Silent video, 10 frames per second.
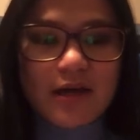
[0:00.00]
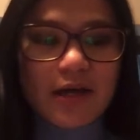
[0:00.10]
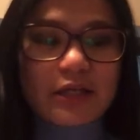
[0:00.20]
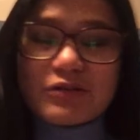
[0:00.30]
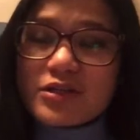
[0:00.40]

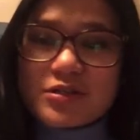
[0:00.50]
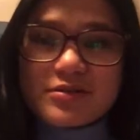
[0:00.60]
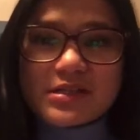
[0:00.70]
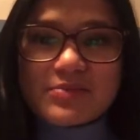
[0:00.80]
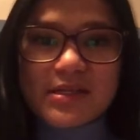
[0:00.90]
You can
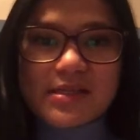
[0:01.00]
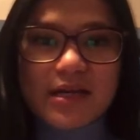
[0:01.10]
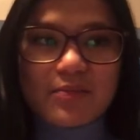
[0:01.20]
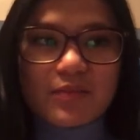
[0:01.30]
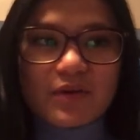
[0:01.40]
choose to mix it
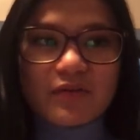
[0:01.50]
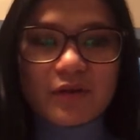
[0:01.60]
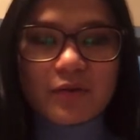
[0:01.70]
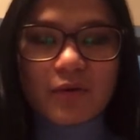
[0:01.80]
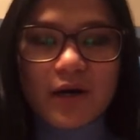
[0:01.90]
up if
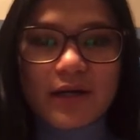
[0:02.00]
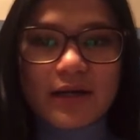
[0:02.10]
you want.